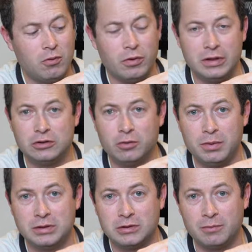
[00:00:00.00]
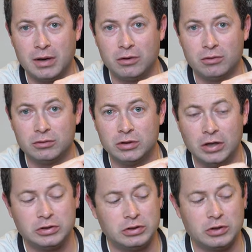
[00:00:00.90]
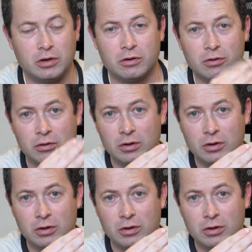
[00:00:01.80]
When these two pieces of metal touch each other,